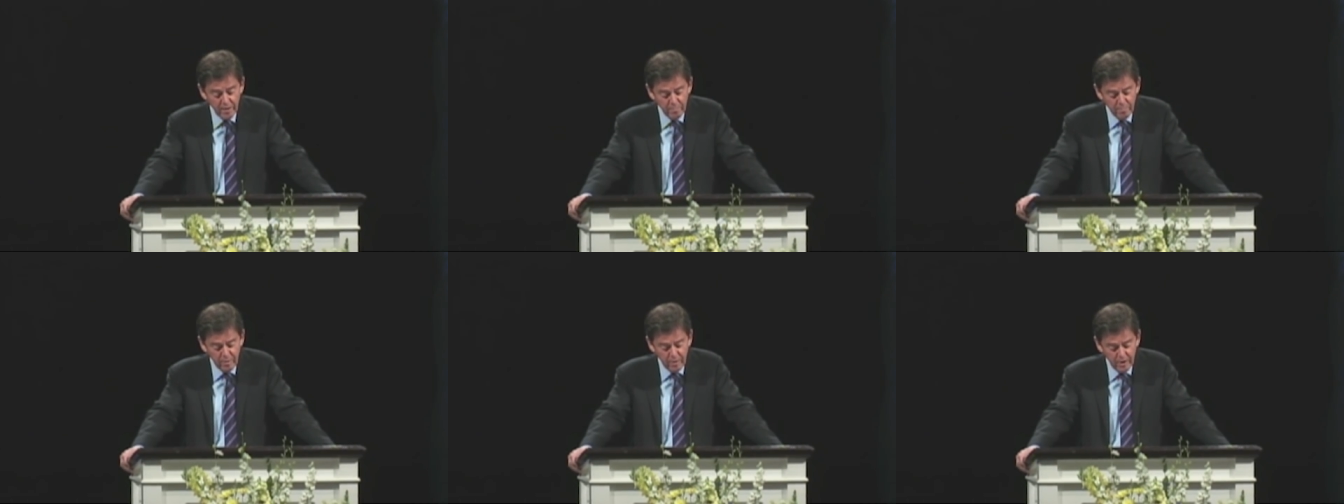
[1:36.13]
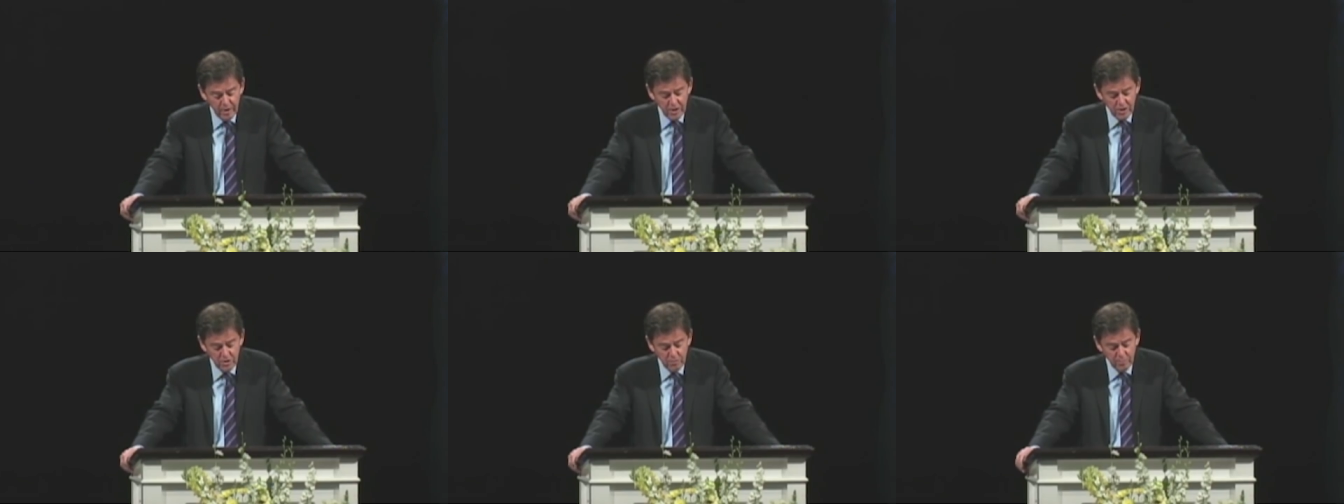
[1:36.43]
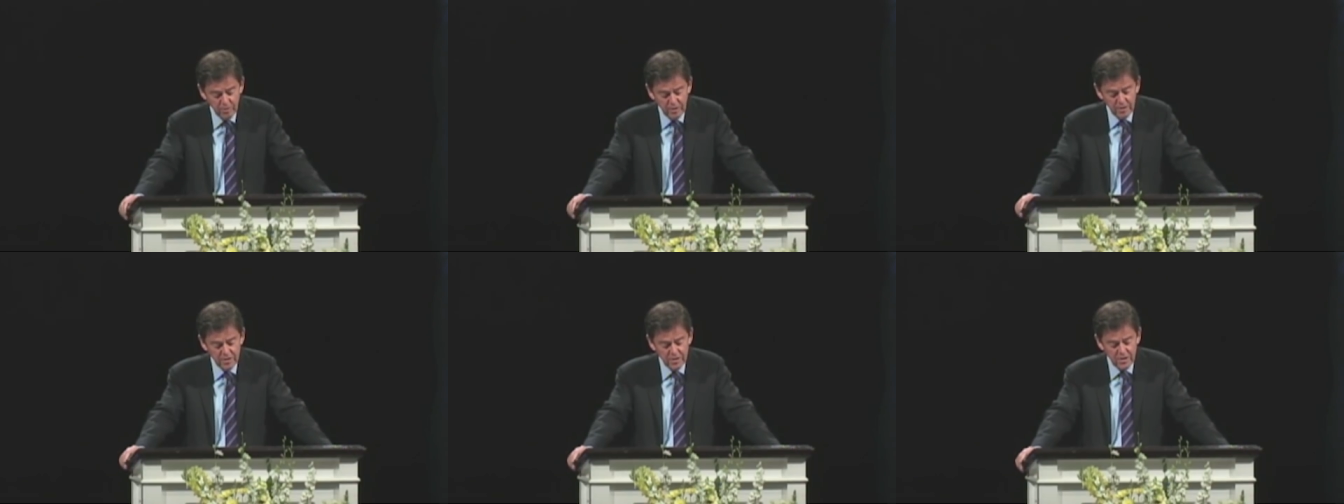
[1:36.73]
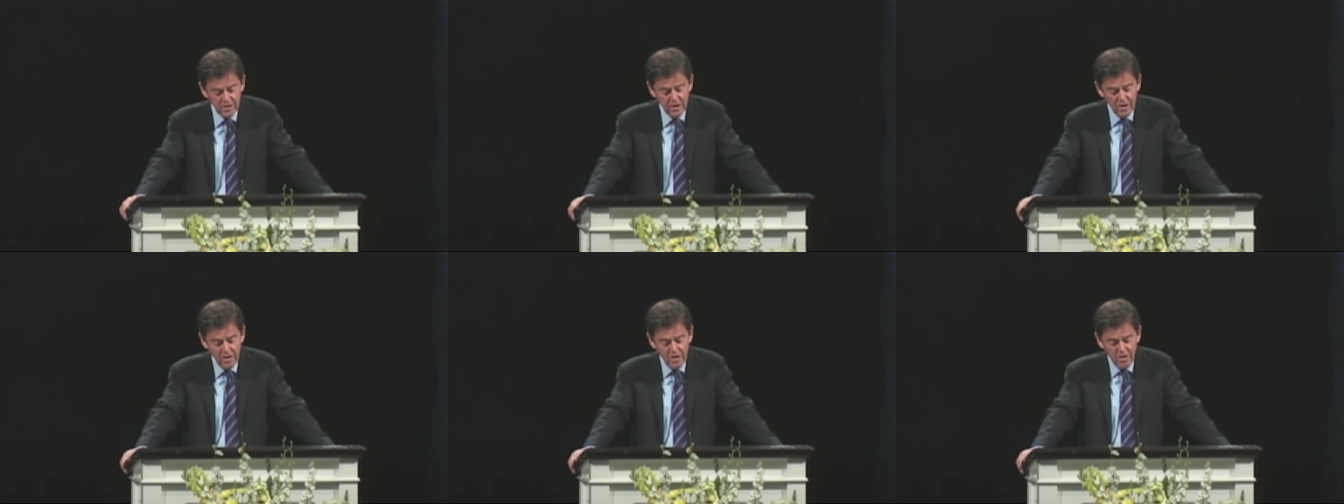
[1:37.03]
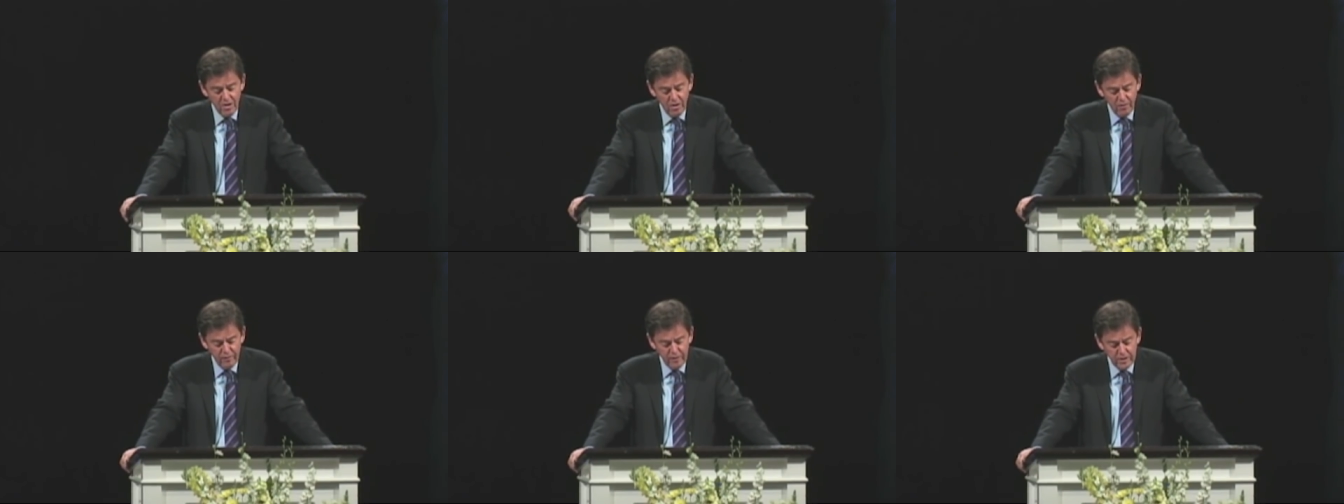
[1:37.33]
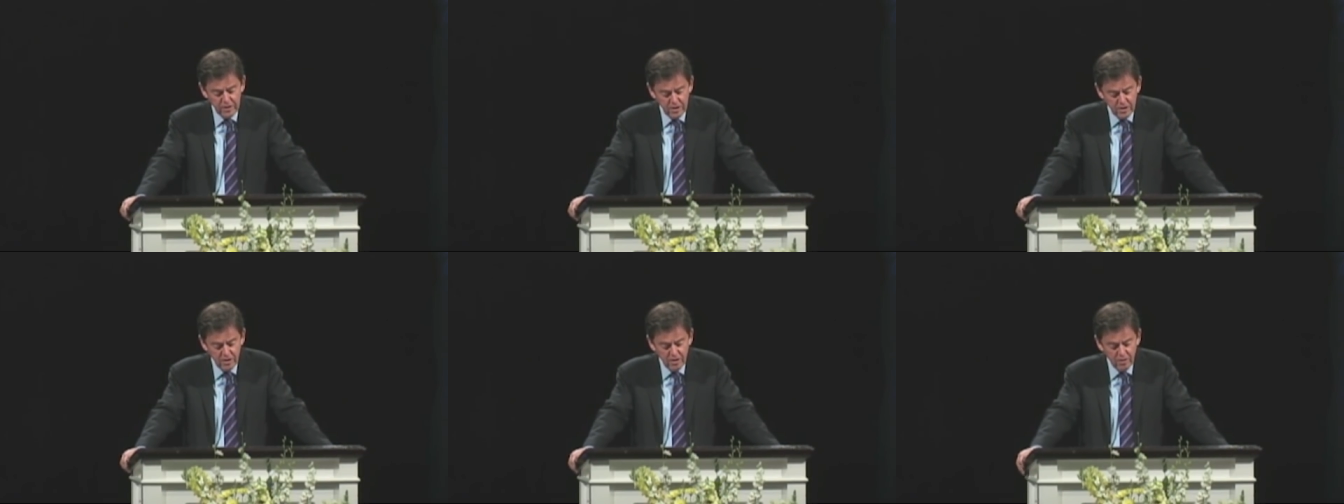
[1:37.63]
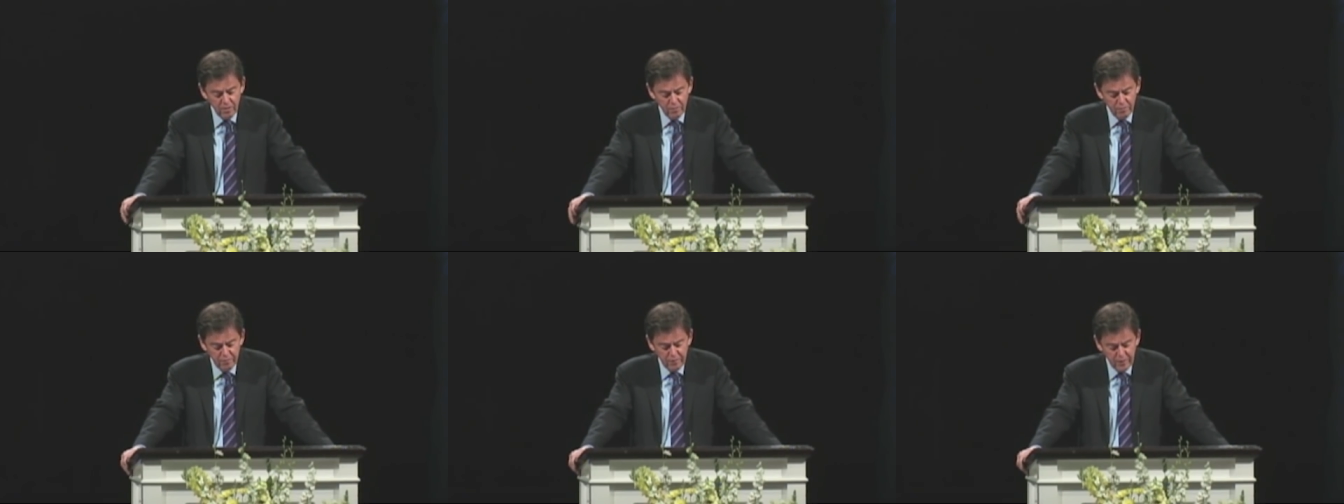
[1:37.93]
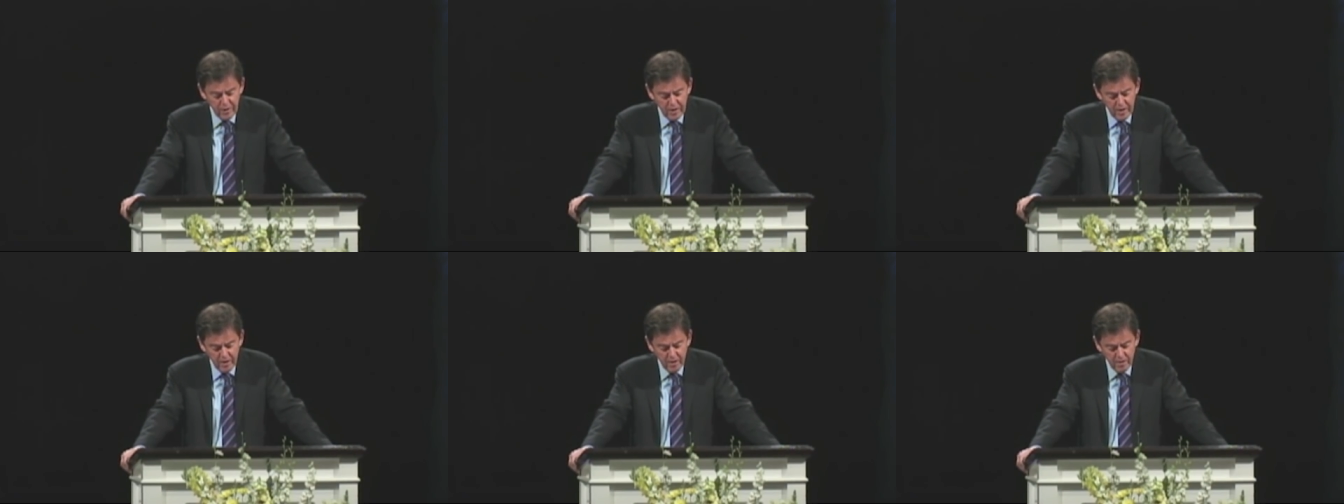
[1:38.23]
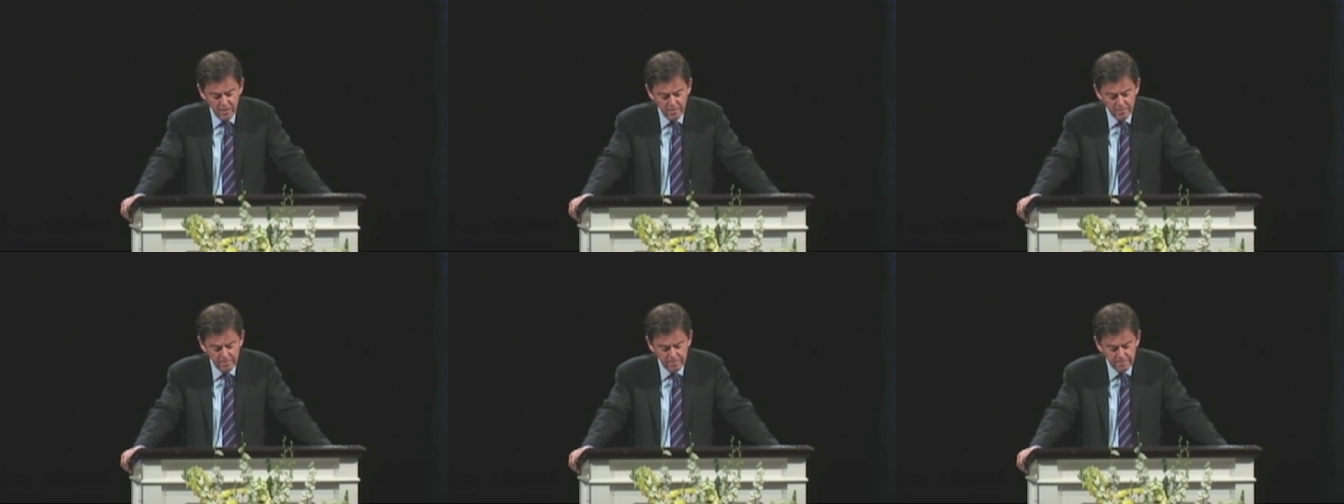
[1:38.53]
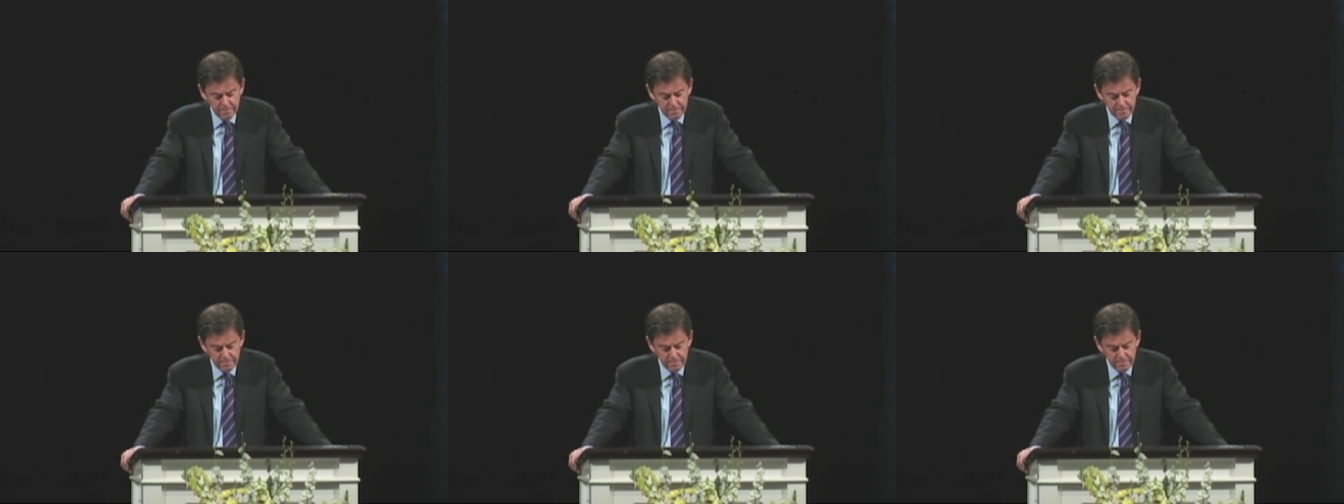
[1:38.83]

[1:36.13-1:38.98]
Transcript: a punishment of eternal fire.